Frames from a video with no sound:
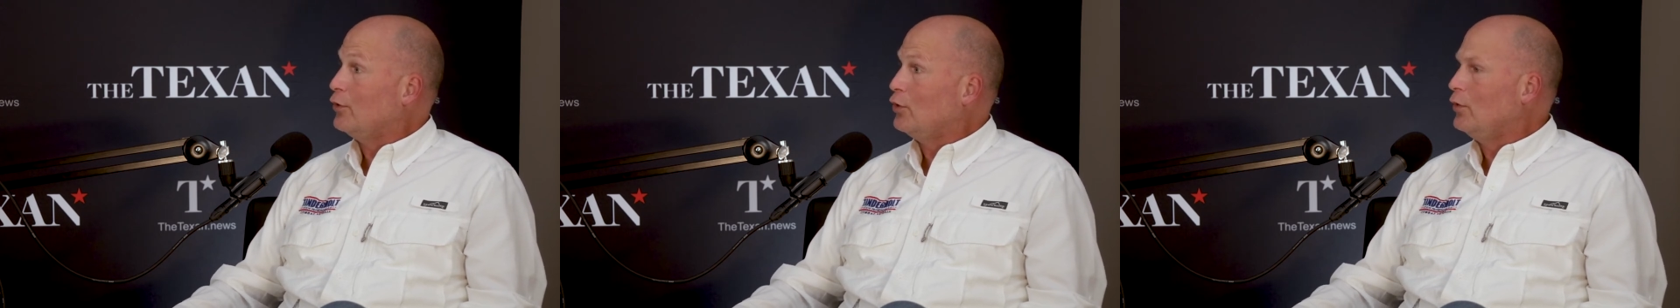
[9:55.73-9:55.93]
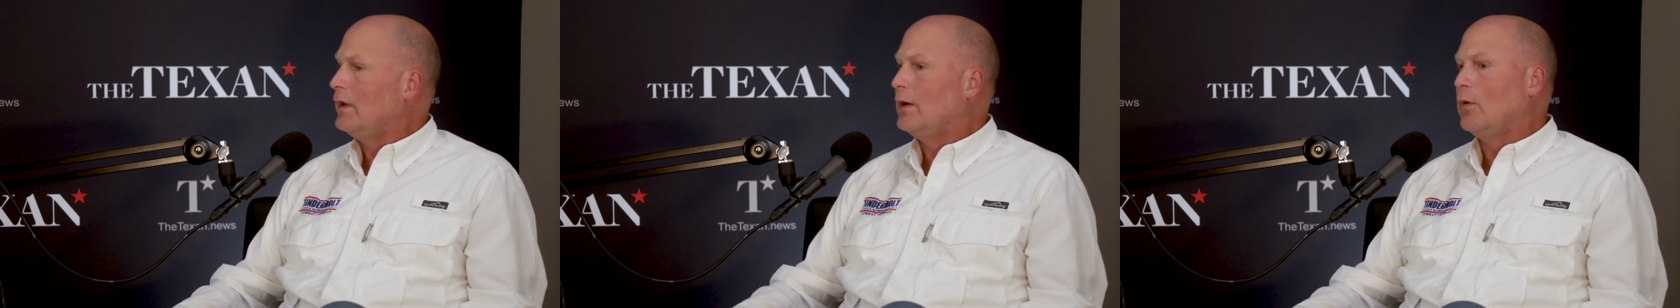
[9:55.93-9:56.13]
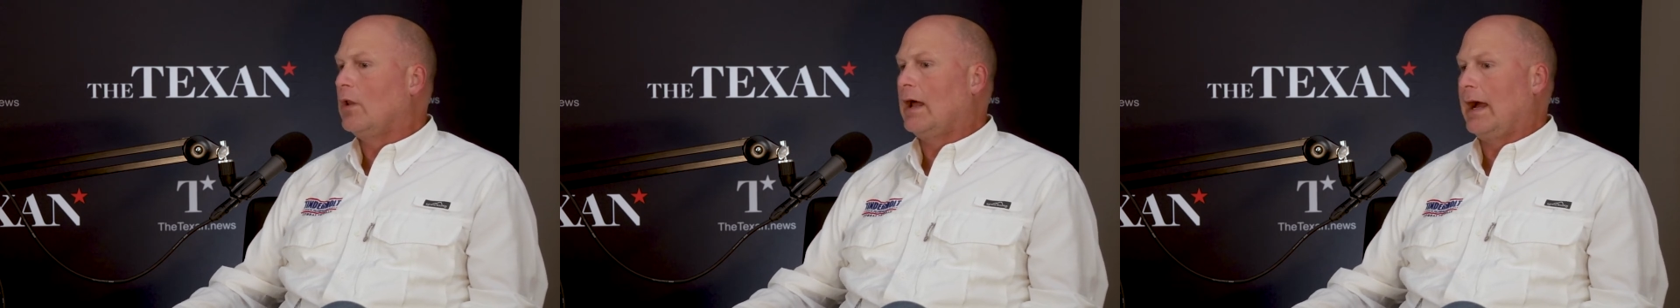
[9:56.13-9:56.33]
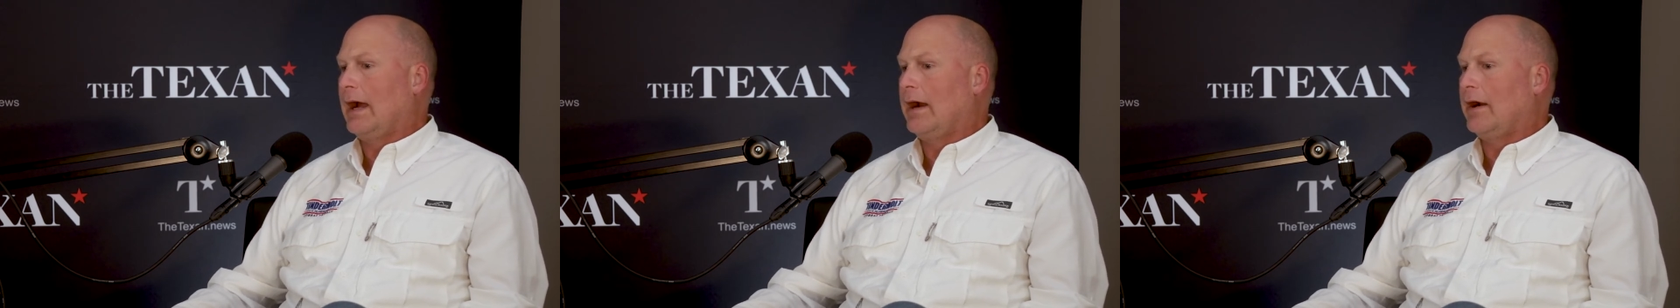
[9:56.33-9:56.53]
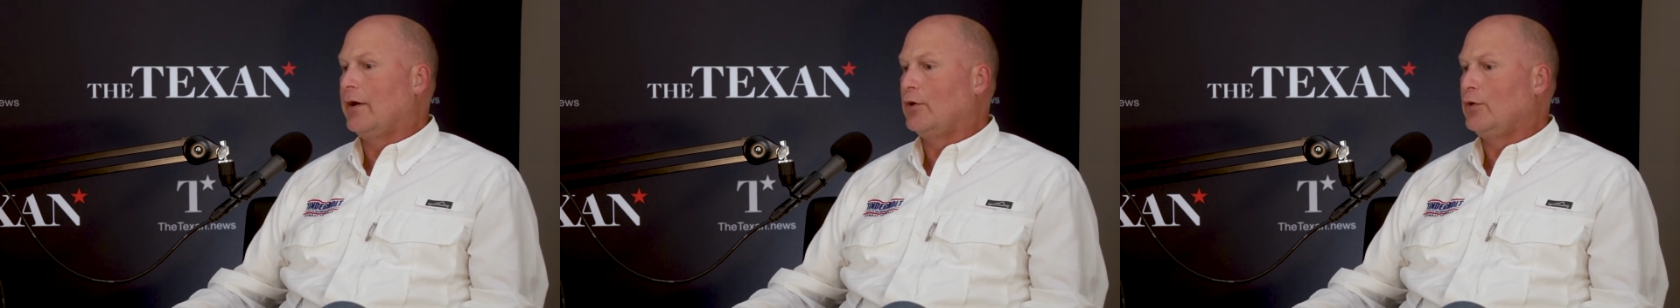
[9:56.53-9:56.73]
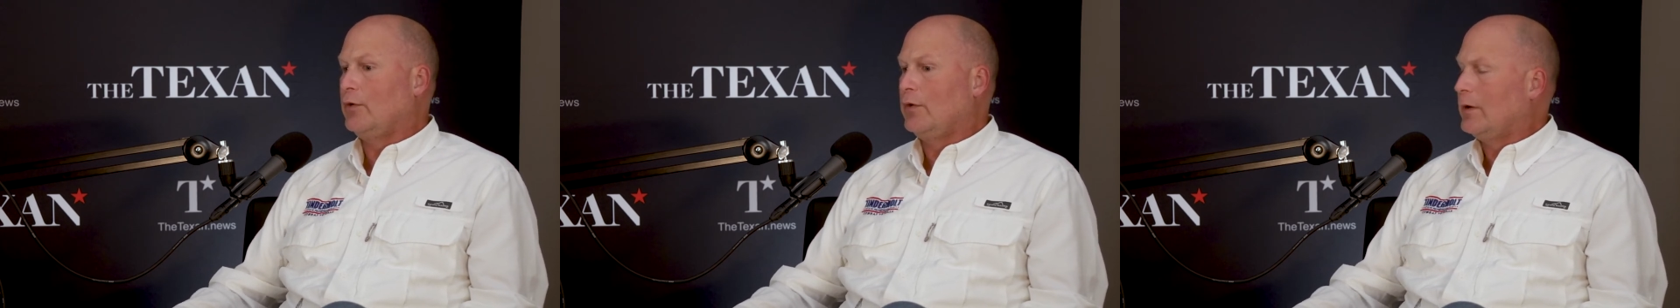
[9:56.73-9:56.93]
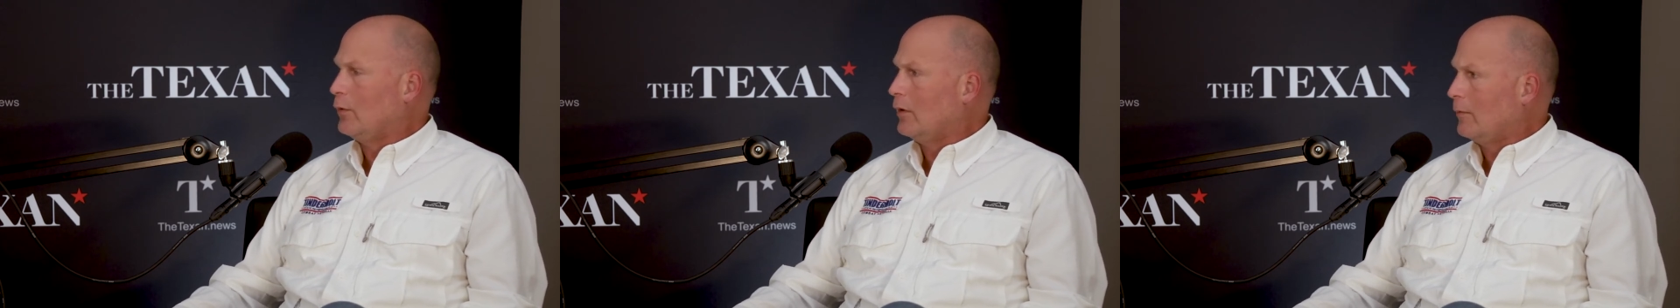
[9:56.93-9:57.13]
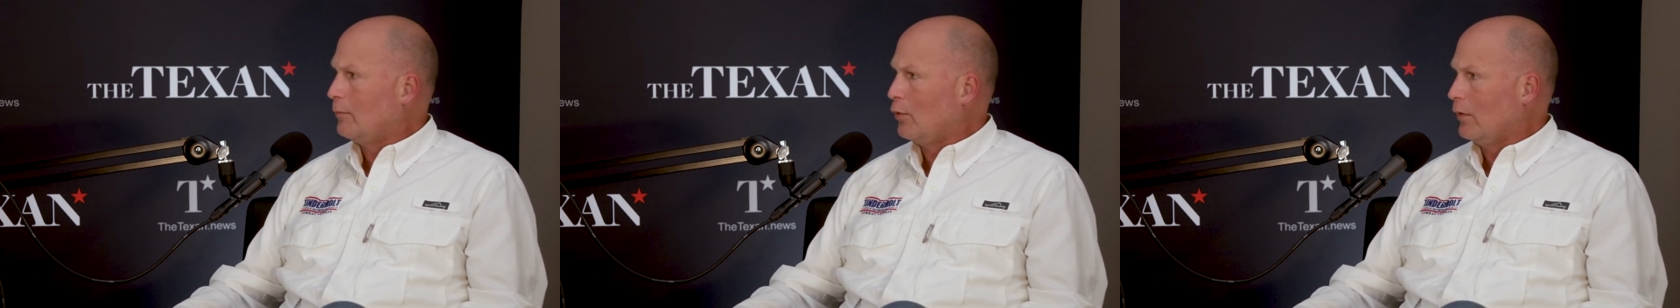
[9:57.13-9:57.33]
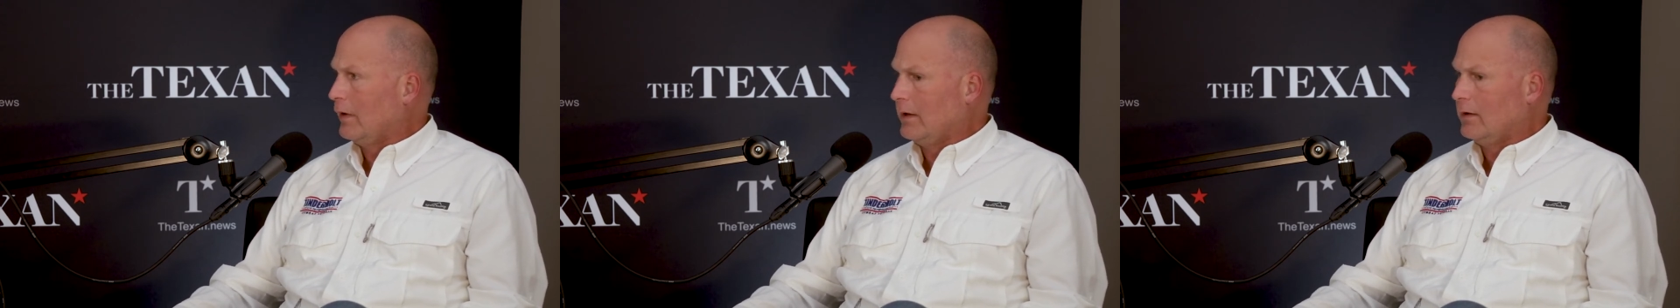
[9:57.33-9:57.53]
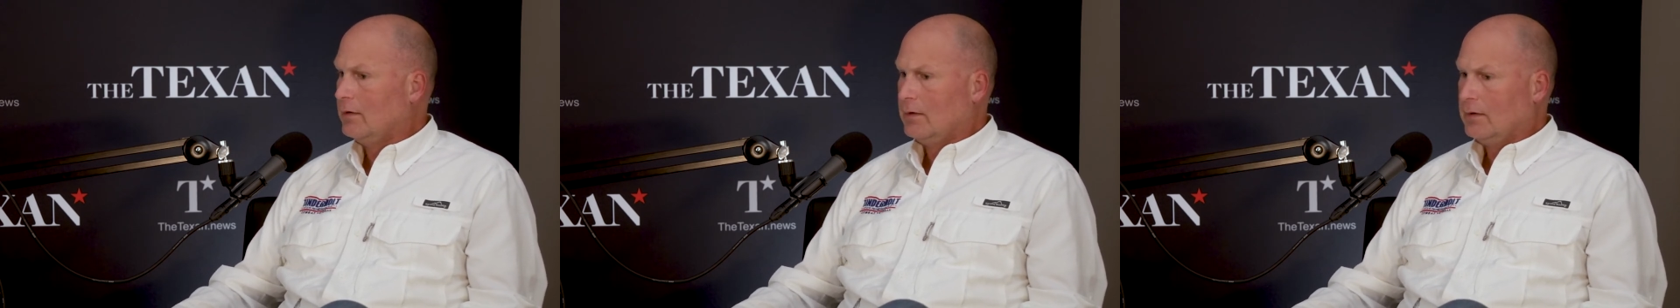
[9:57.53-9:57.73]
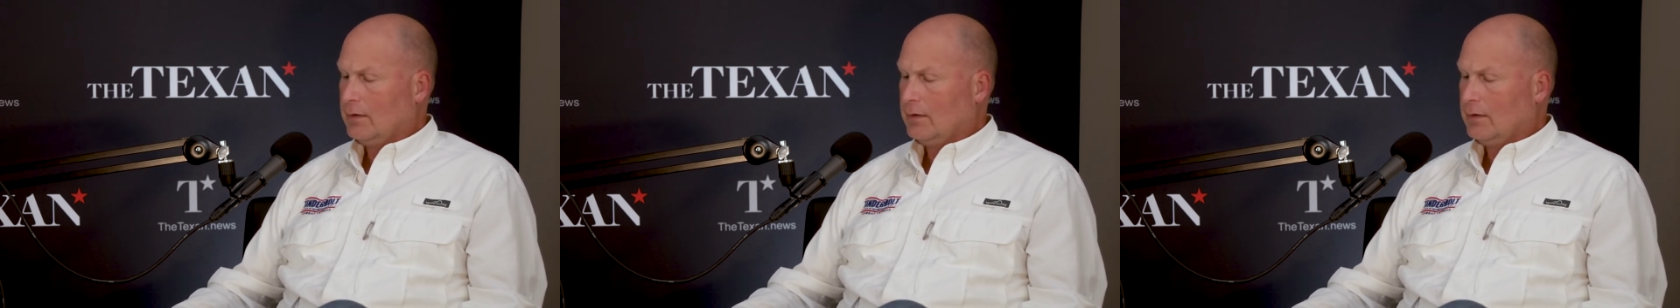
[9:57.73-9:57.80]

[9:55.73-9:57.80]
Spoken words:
who they will hire, who they will appoint.